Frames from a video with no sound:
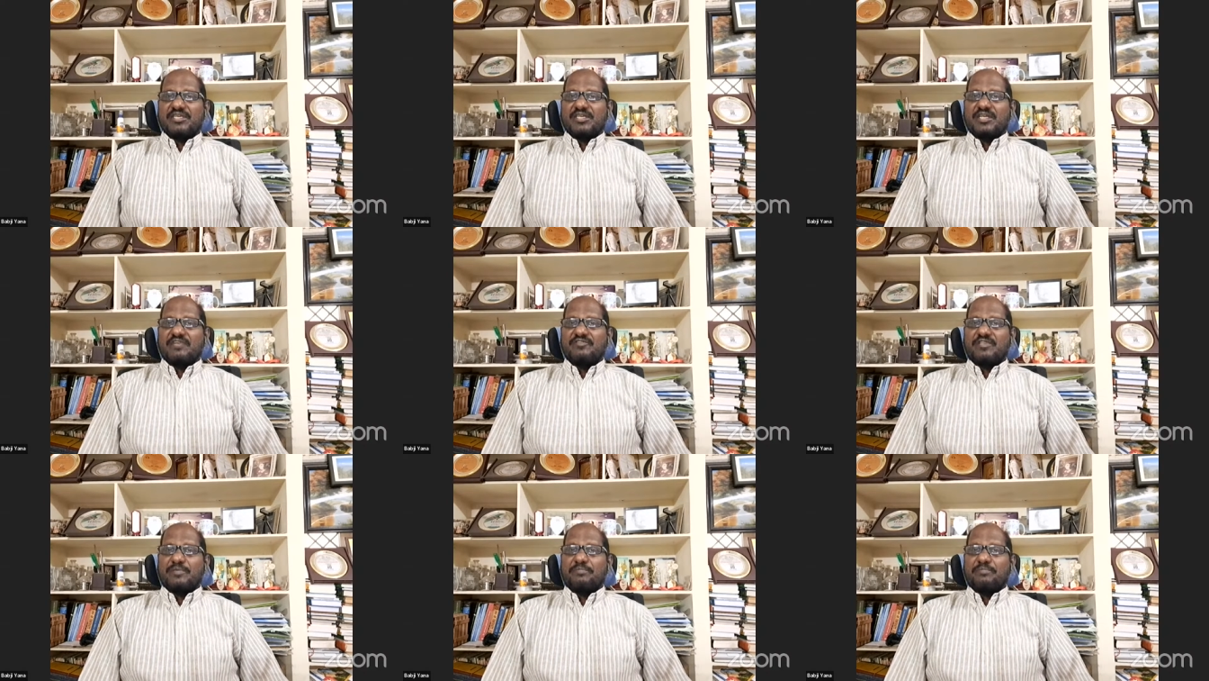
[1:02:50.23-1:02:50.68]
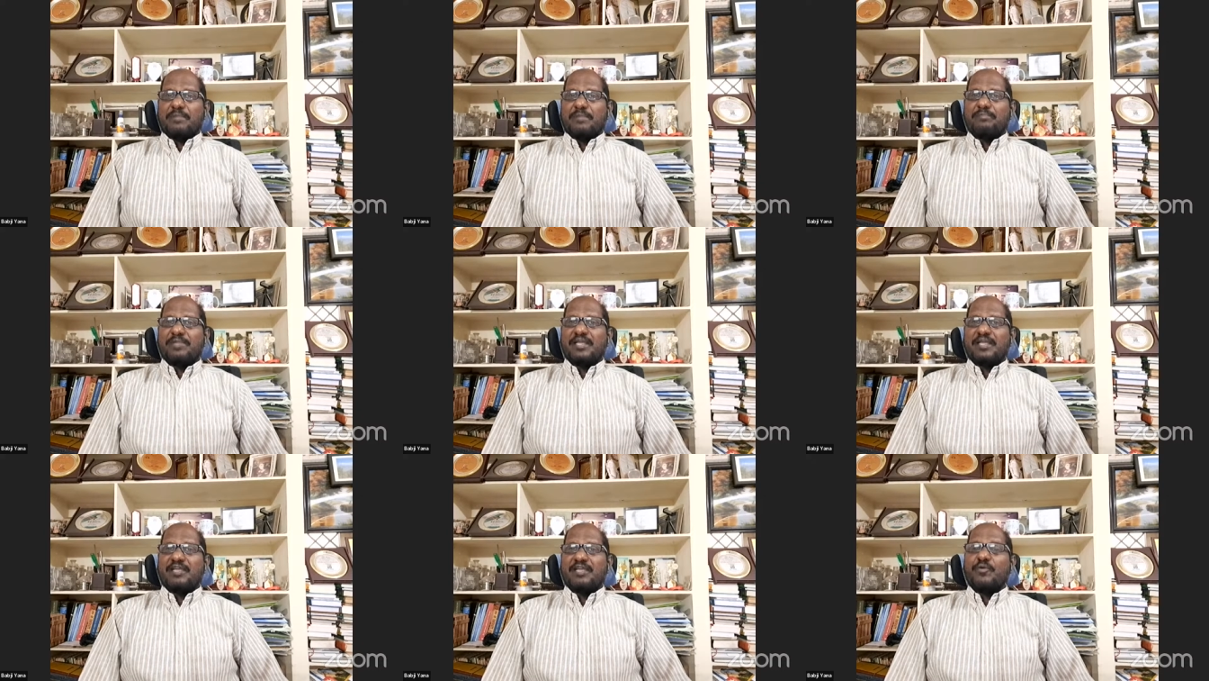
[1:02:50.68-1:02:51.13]
If the
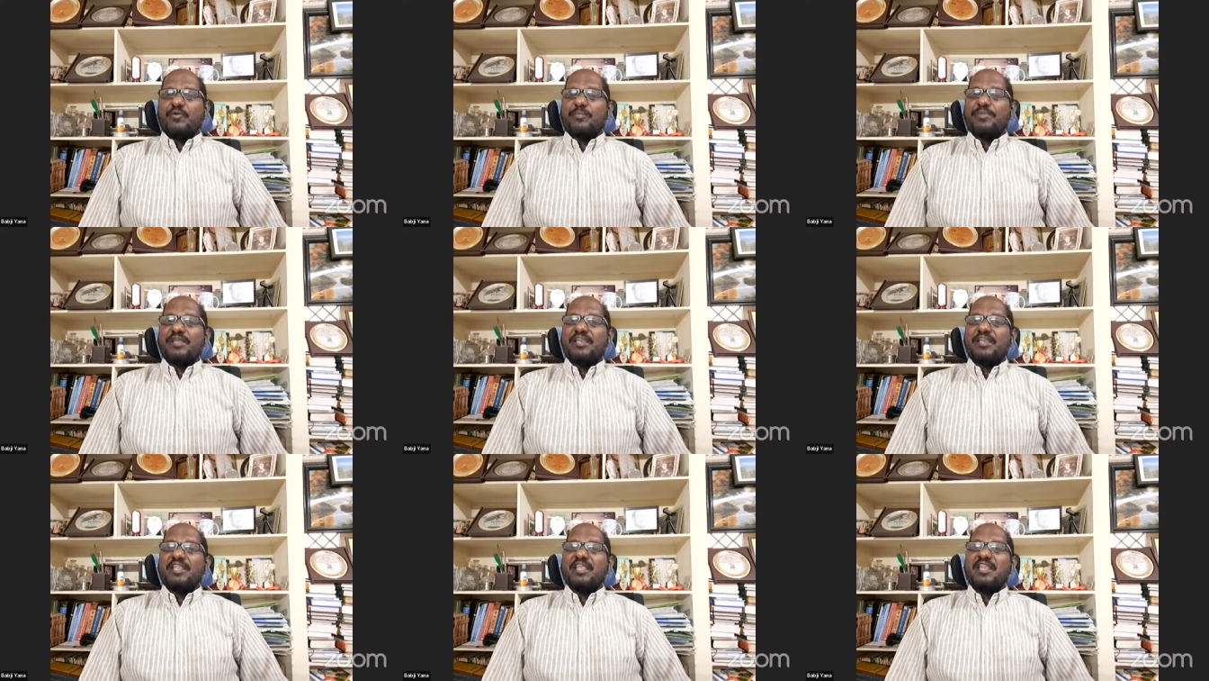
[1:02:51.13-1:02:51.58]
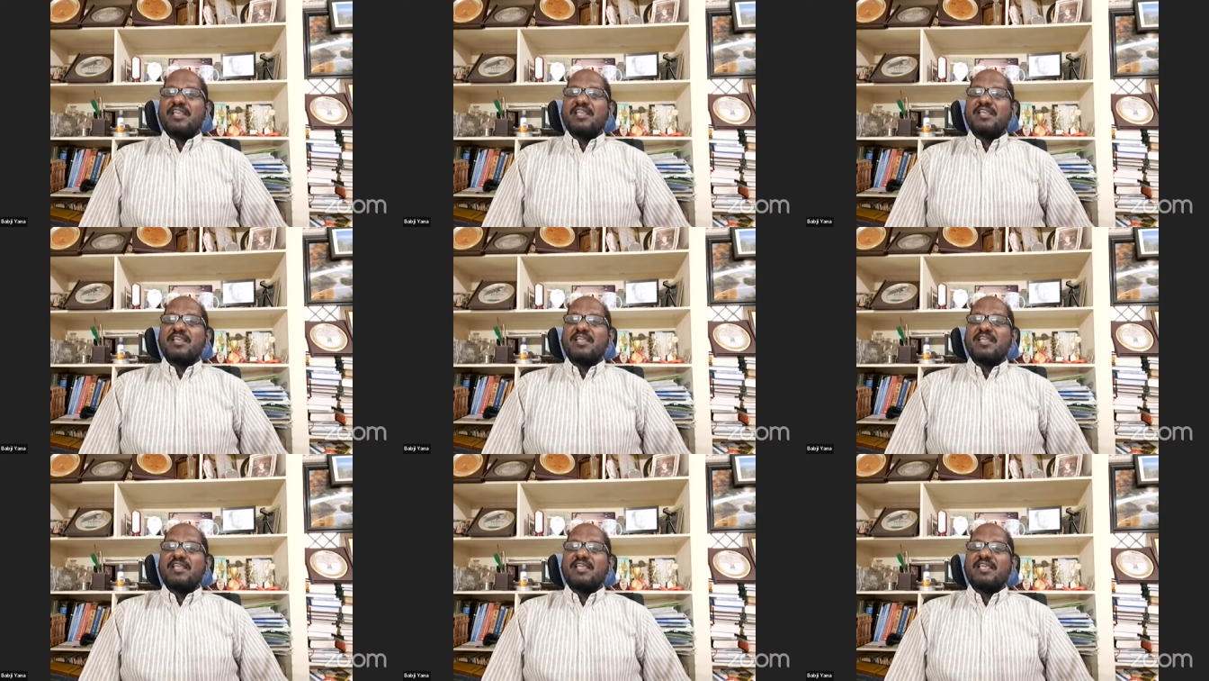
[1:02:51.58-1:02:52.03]
public
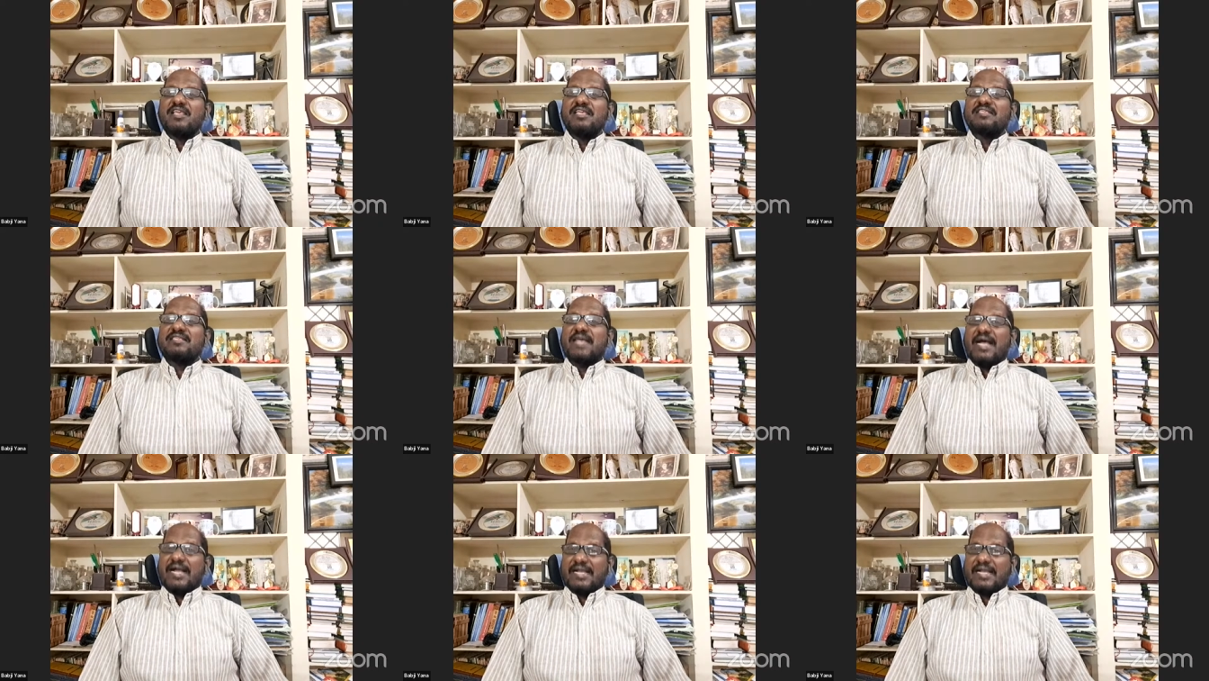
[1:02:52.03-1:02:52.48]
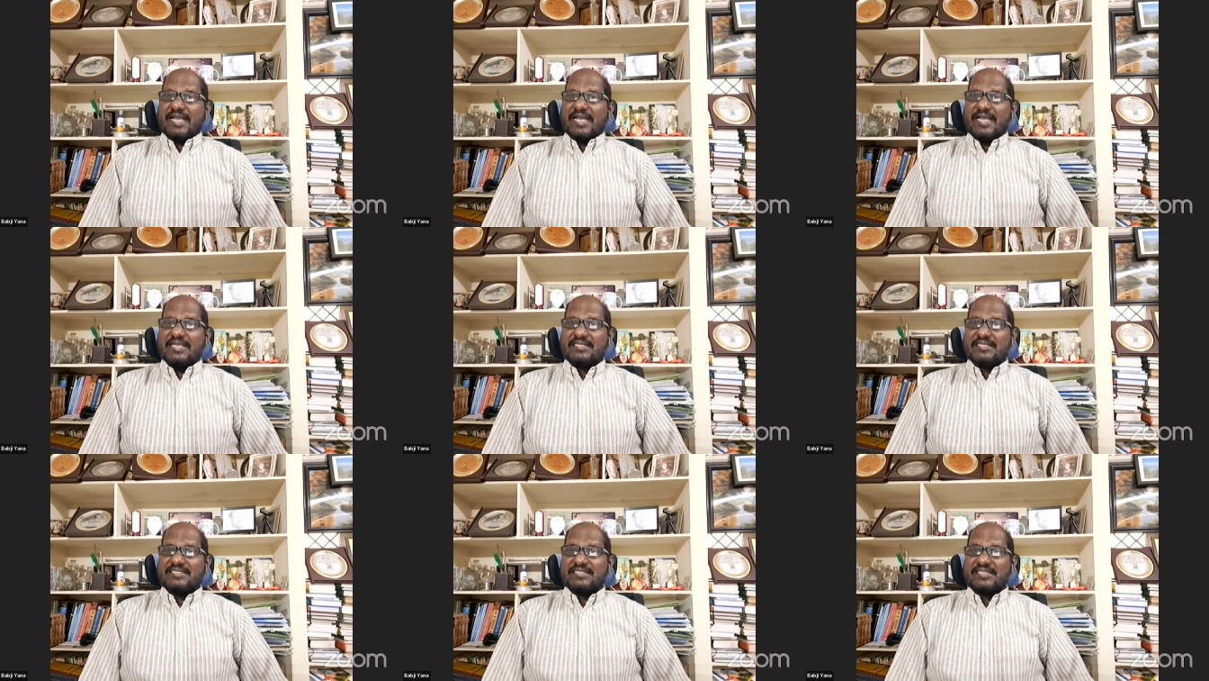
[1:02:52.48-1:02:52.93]
opinion is
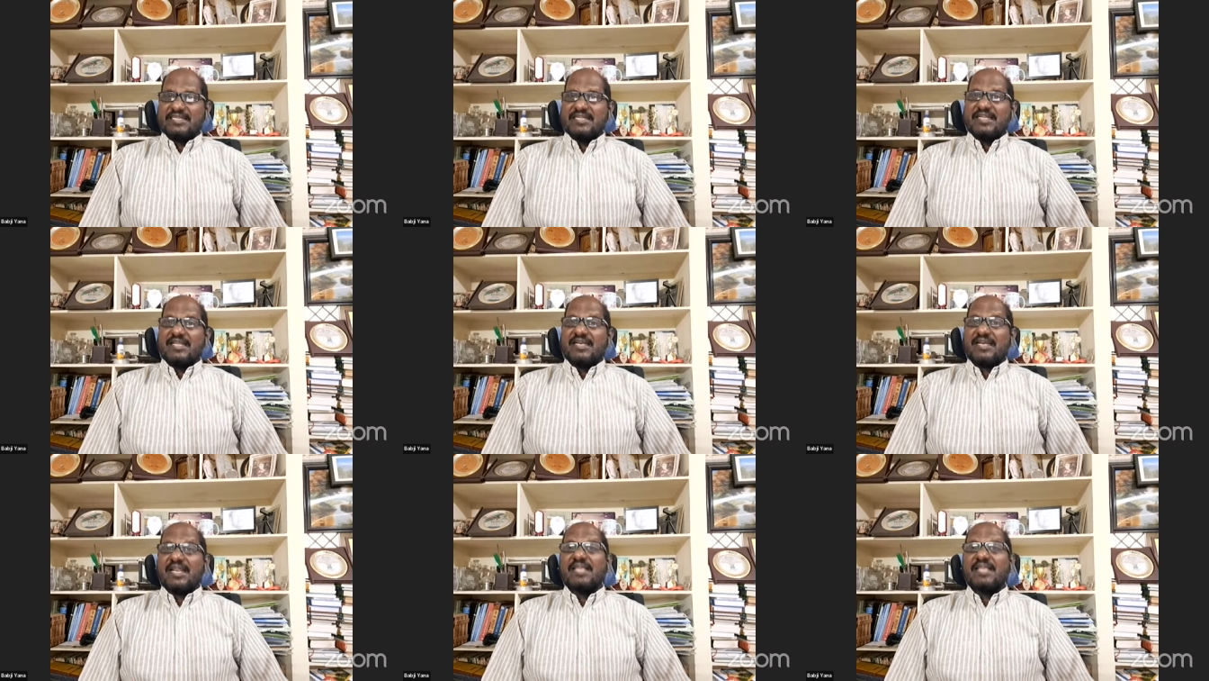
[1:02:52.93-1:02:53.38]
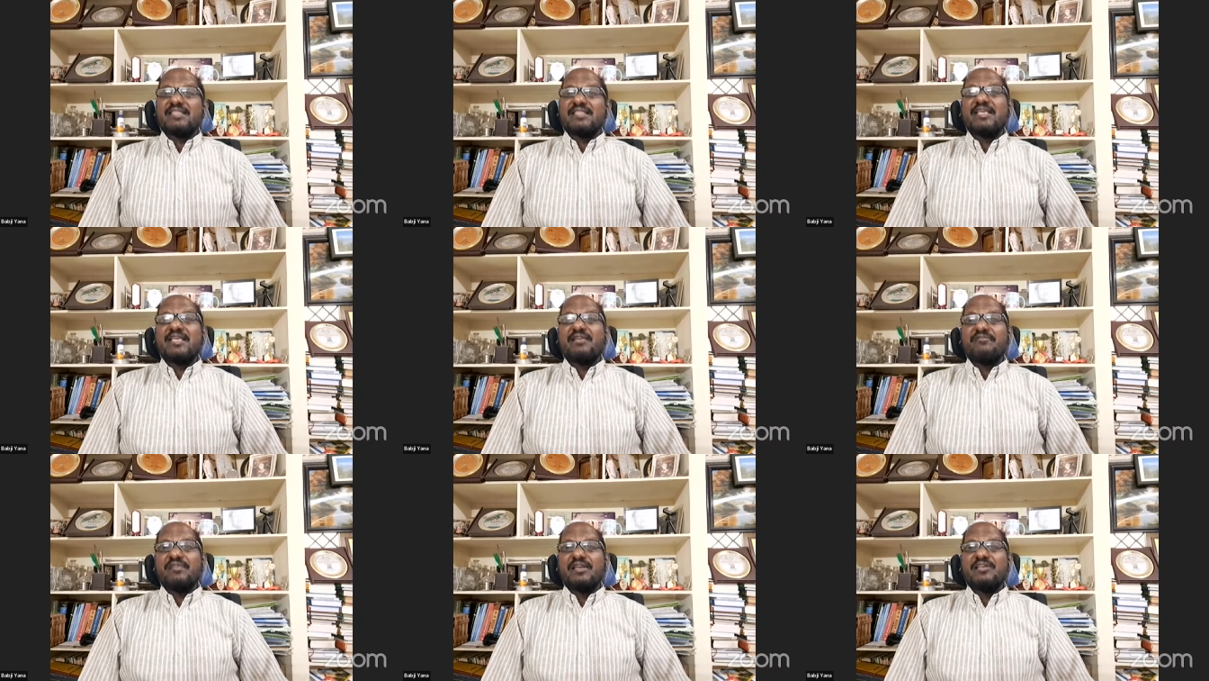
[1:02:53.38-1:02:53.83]
against,
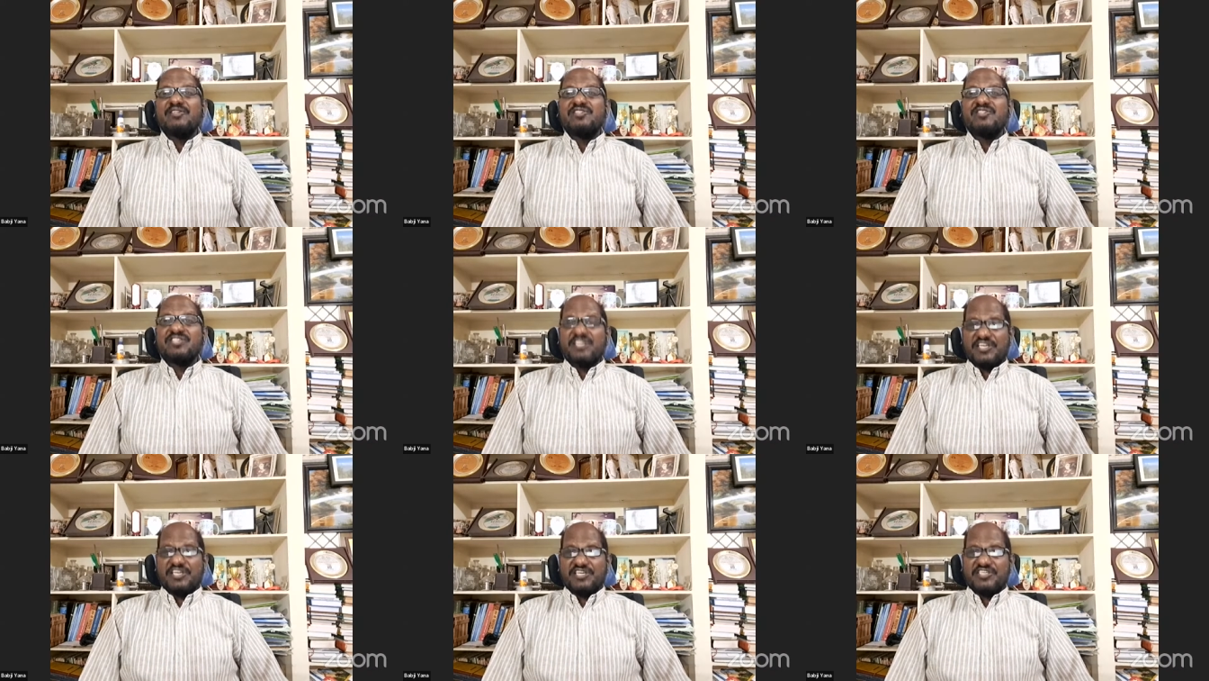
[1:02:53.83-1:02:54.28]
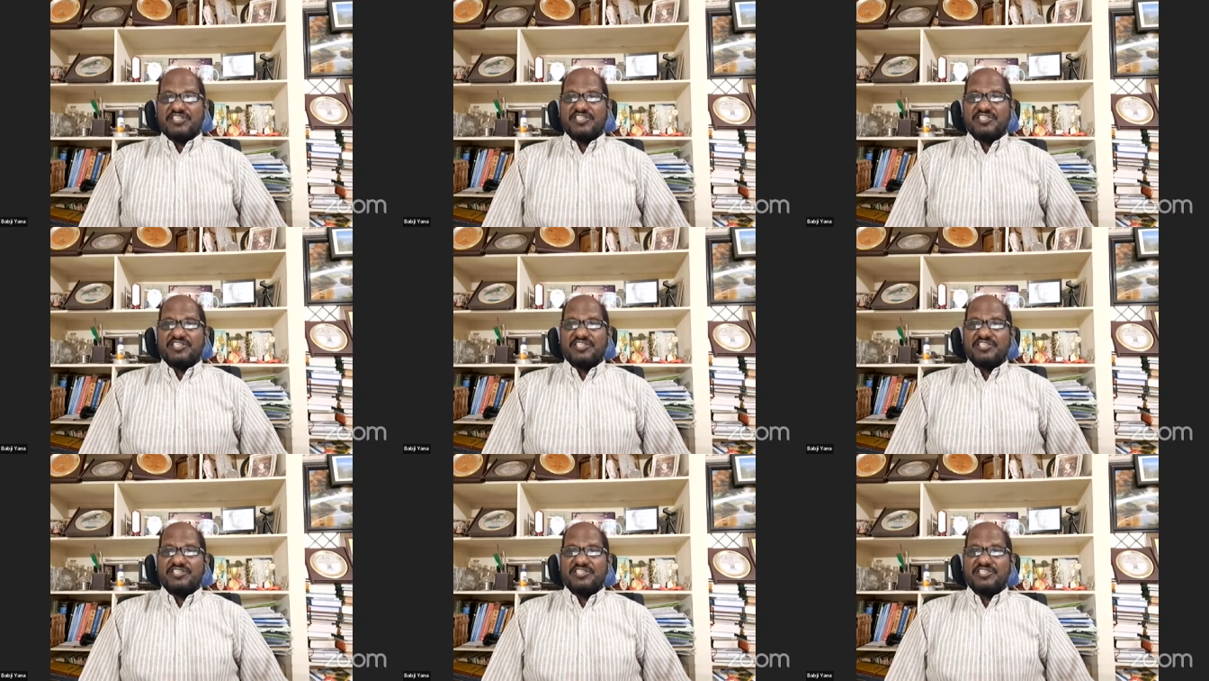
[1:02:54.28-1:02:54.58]
nothing will cherish.